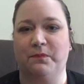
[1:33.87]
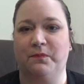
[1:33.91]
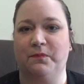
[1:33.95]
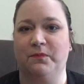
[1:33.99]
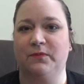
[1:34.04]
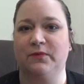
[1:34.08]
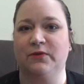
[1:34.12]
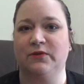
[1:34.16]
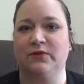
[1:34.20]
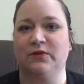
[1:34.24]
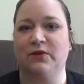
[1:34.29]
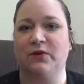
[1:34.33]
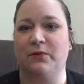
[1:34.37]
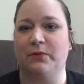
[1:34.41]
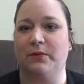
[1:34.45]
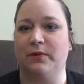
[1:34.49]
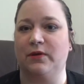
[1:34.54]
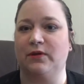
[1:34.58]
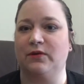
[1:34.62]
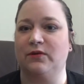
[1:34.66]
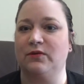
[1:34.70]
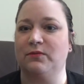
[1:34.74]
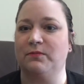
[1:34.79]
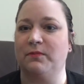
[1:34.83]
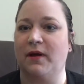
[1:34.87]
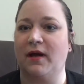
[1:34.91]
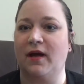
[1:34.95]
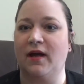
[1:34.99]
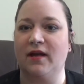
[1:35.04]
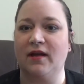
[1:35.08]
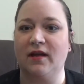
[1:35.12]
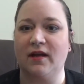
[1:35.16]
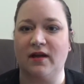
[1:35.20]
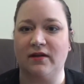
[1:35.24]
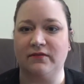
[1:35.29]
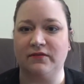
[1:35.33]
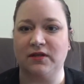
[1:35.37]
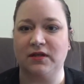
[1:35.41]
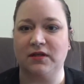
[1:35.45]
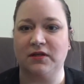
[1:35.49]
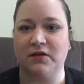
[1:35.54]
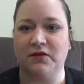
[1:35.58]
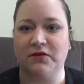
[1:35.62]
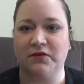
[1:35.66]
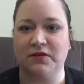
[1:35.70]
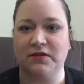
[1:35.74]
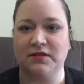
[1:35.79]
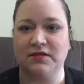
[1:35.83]
was going to buy a Heaven and
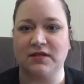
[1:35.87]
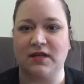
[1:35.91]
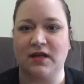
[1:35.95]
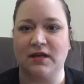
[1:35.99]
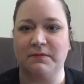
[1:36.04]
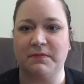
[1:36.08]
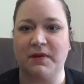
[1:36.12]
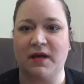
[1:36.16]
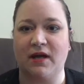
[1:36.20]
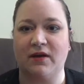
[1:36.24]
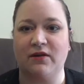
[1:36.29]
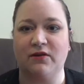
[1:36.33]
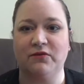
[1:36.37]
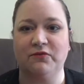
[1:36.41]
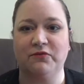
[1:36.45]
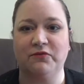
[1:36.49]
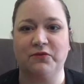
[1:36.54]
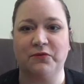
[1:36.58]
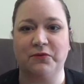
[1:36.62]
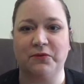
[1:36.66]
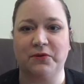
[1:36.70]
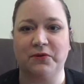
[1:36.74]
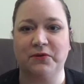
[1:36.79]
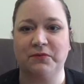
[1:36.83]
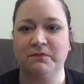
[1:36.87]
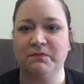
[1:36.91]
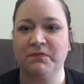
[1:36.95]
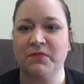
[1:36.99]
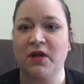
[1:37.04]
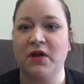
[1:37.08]
Earth design pattern for